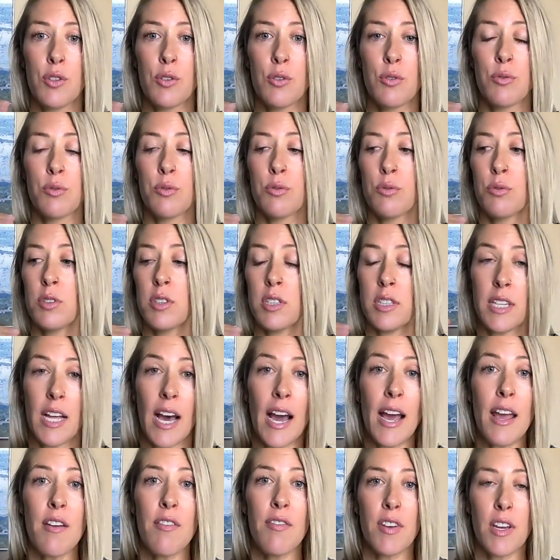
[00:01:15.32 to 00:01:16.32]
through
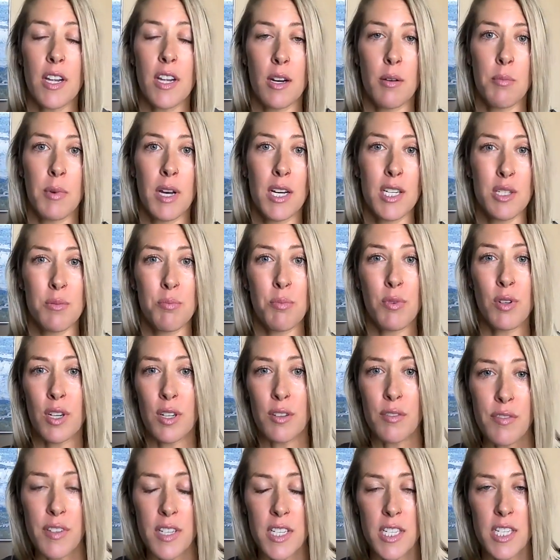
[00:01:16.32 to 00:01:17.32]
life in a much
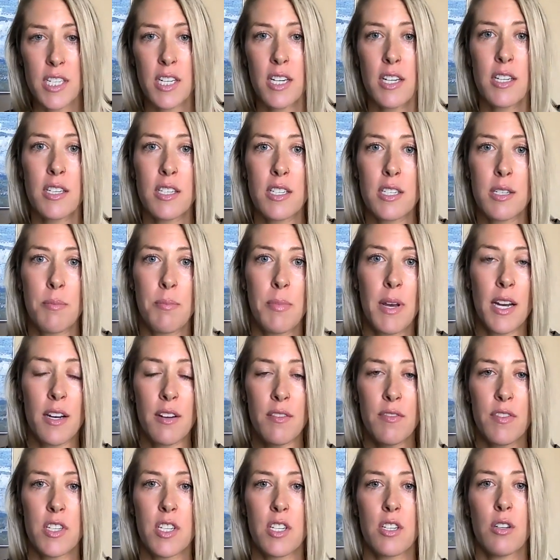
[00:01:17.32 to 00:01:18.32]
more efficient,
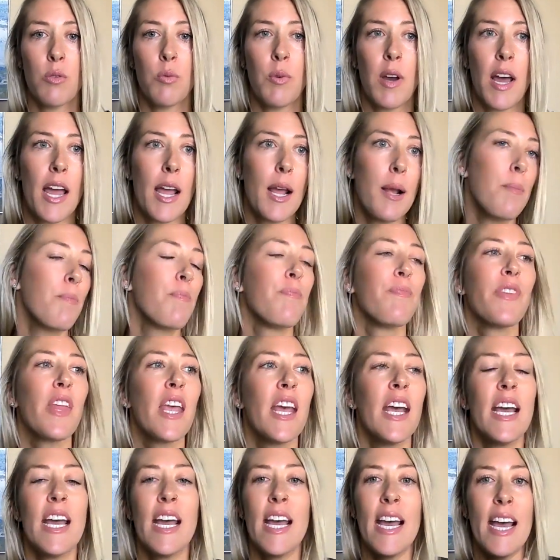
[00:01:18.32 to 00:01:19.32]
beneficial way,
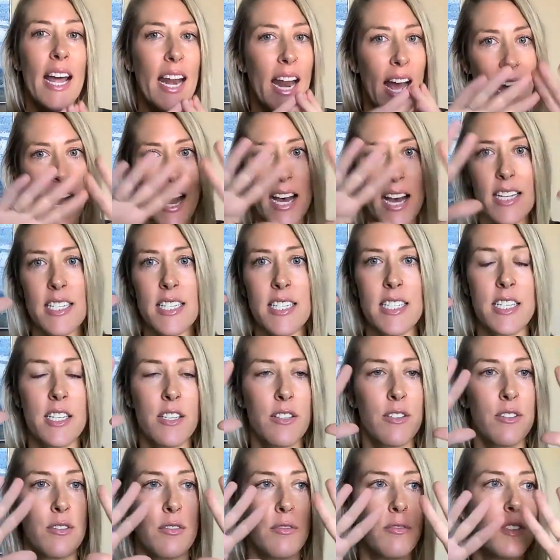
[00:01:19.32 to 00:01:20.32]
it has
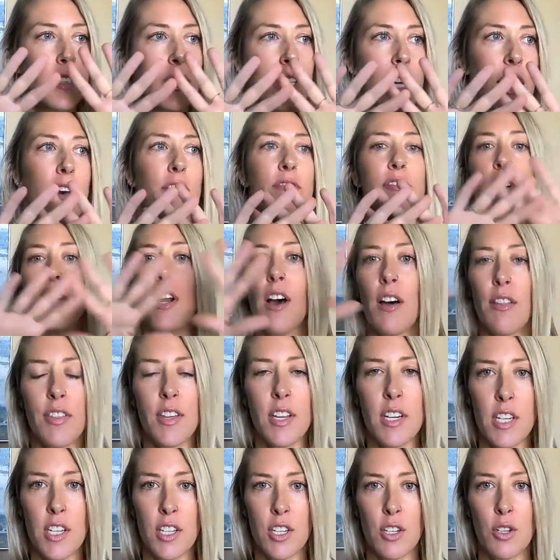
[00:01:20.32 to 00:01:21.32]
to have
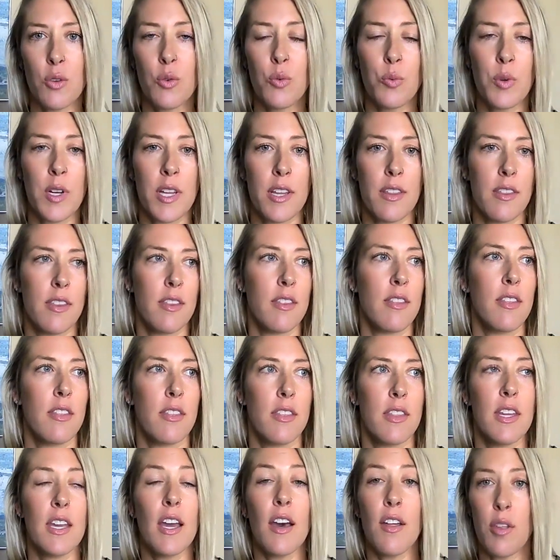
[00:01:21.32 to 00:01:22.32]
nothing to do with
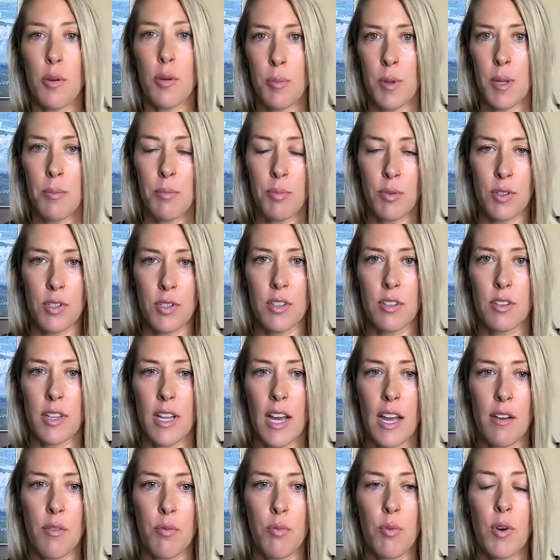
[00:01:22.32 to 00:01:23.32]
the other people in your
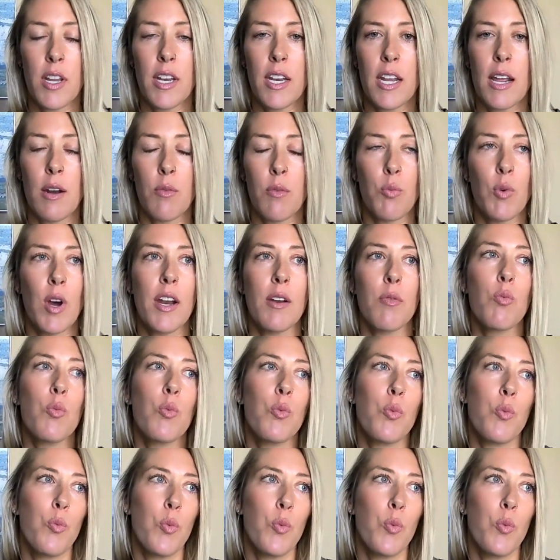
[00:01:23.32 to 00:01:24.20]
life what and what